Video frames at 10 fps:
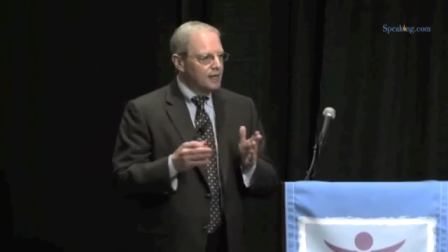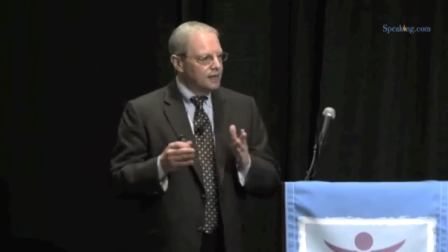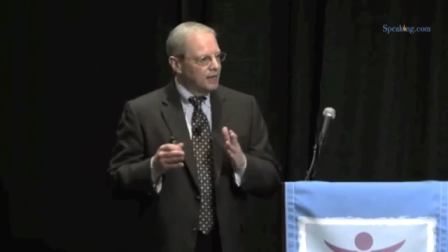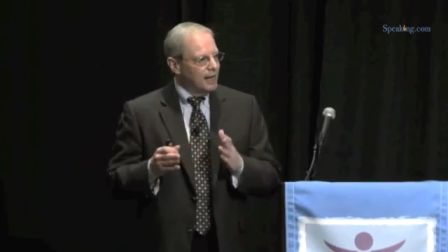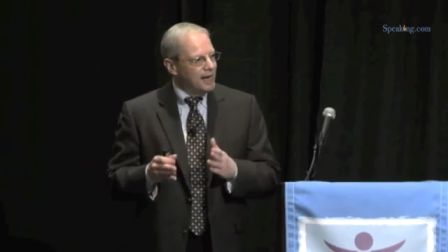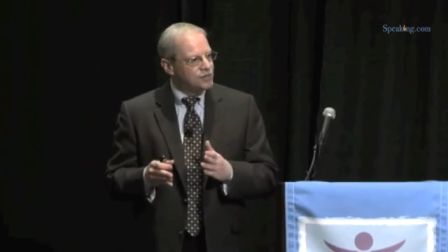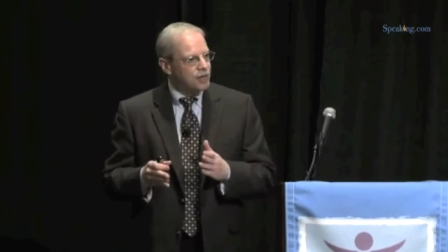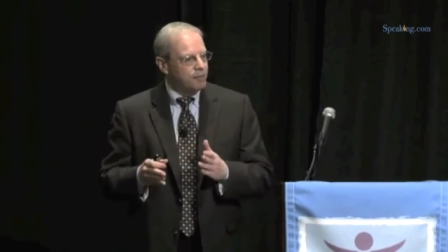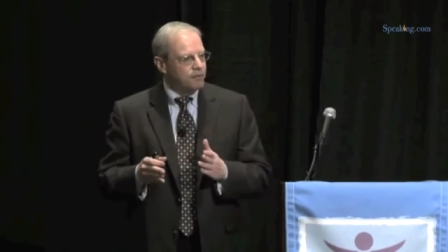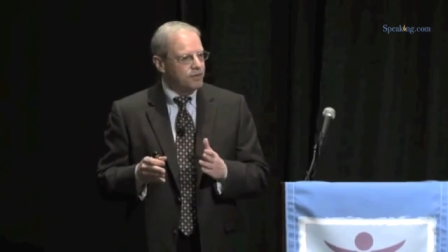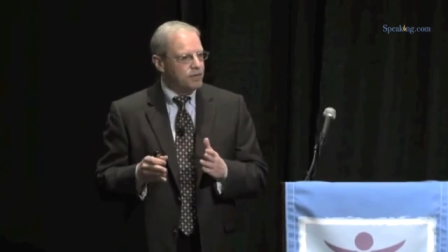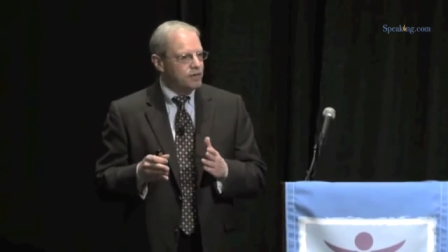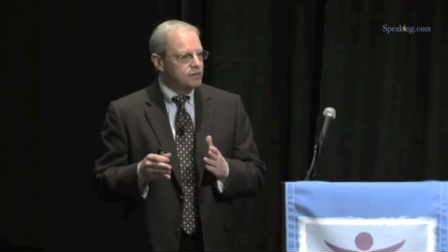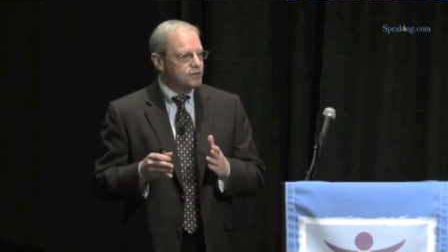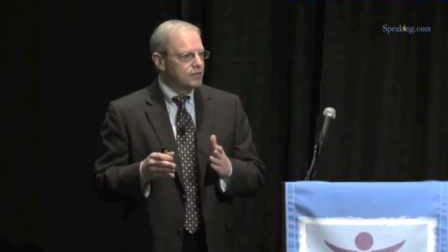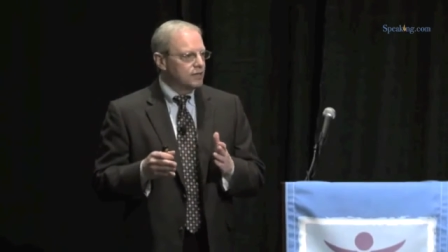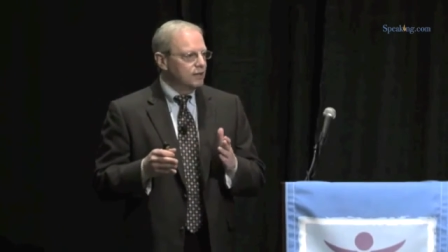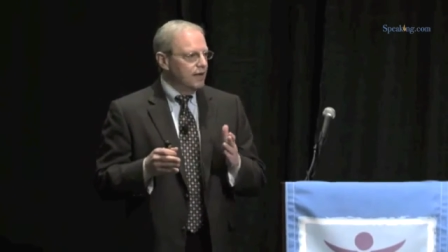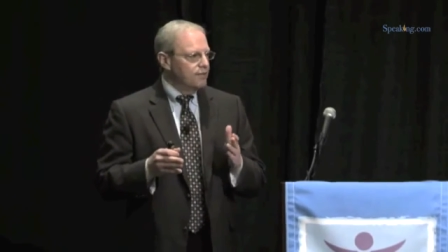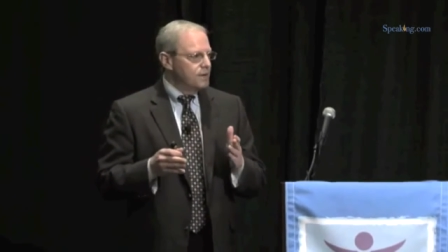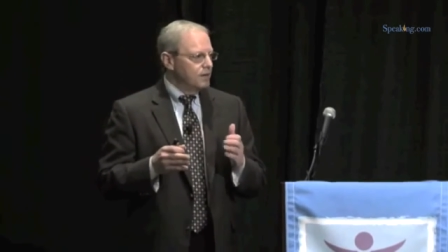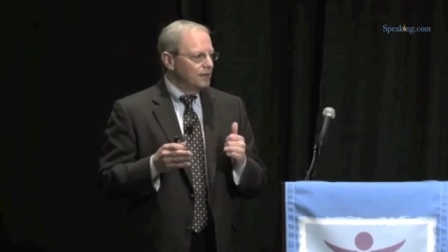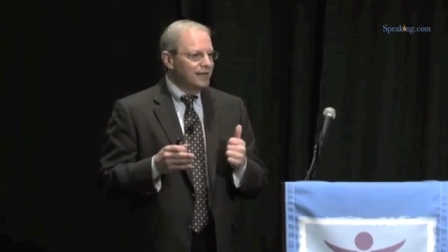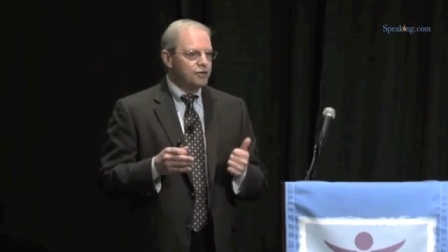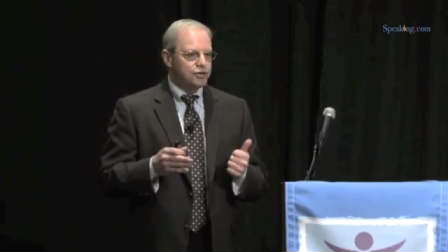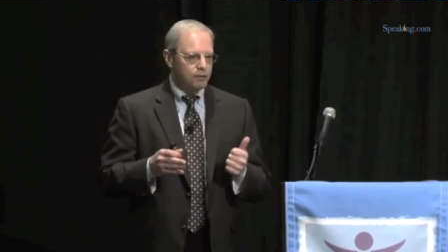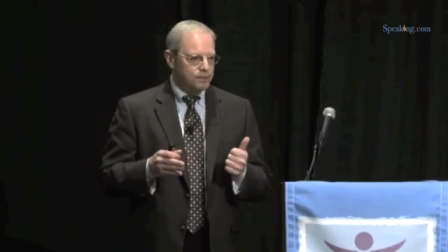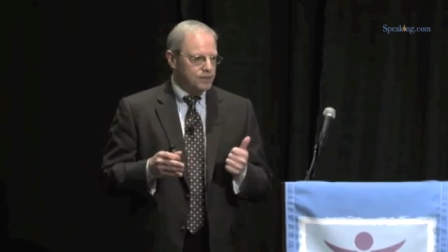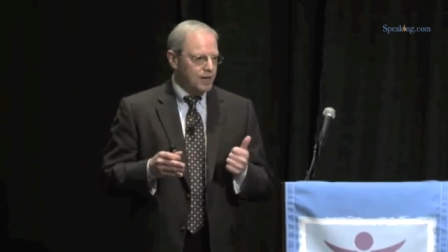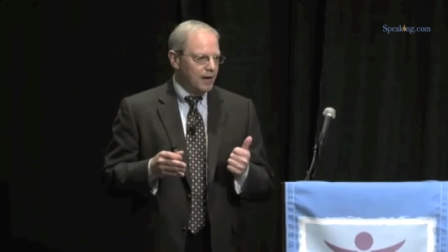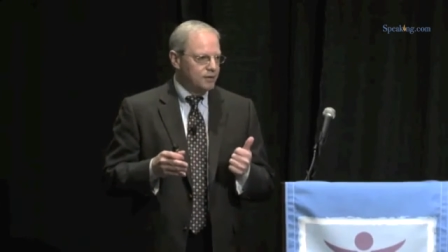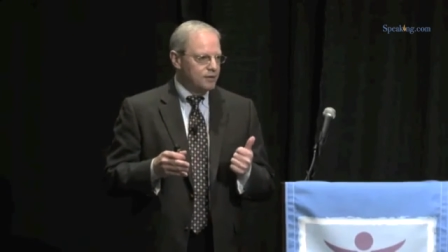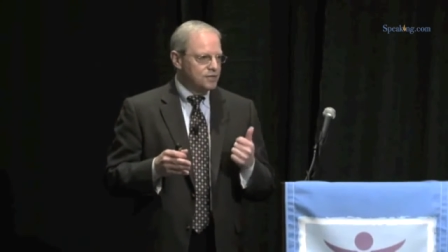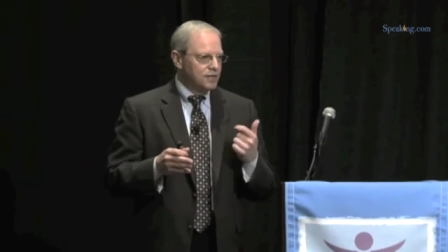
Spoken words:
The last couple of years, they have been in leadership standards,